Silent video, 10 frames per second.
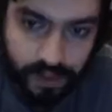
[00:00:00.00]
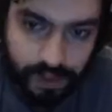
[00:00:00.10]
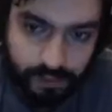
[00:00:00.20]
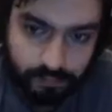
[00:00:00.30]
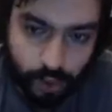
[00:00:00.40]

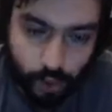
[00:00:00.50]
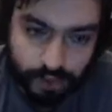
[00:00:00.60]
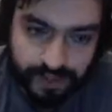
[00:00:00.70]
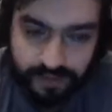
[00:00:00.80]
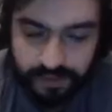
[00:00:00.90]

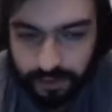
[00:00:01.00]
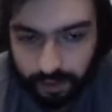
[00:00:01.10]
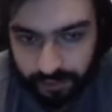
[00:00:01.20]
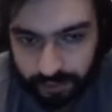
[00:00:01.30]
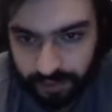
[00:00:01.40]
most
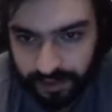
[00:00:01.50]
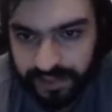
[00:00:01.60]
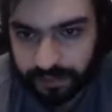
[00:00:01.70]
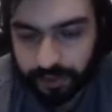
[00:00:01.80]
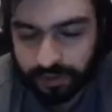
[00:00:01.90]
of the
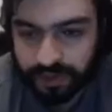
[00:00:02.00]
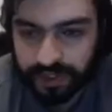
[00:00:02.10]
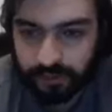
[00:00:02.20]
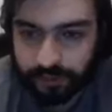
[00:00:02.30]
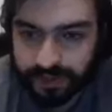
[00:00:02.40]
principles
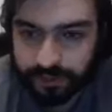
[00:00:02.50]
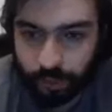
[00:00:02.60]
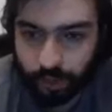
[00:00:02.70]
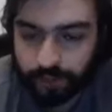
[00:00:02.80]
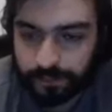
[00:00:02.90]
in this
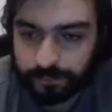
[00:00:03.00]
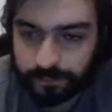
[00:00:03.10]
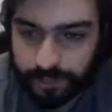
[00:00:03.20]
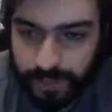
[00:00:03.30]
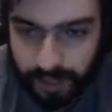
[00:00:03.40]
book.
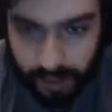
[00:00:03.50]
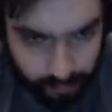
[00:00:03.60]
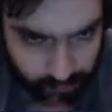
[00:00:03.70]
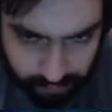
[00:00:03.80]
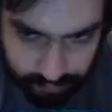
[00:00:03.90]

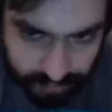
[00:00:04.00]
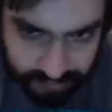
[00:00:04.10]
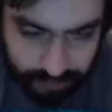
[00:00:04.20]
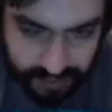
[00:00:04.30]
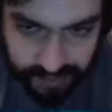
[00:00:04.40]

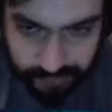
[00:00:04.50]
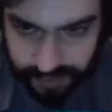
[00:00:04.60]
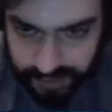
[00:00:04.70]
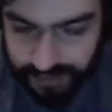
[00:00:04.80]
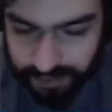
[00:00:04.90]
Meta
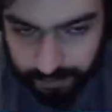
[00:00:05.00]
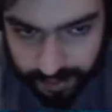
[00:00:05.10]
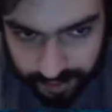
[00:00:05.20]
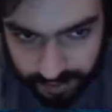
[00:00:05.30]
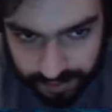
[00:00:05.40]
principles is
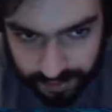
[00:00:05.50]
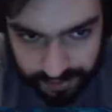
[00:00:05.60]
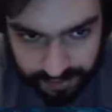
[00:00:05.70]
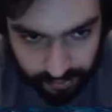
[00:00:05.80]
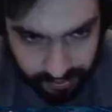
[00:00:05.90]
something else.
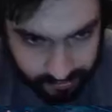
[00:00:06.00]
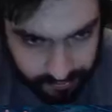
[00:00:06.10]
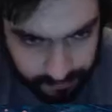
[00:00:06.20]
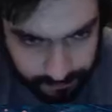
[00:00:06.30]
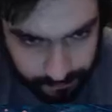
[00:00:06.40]
That's what it
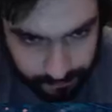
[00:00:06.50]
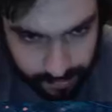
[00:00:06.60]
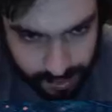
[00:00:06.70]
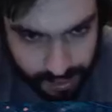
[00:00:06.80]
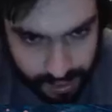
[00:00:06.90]
is.
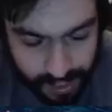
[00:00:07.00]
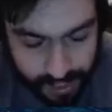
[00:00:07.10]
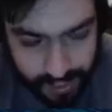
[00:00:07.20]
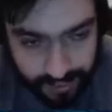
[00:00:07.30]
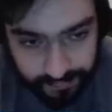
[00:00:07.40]

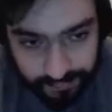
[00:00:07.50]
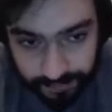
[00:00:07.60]
And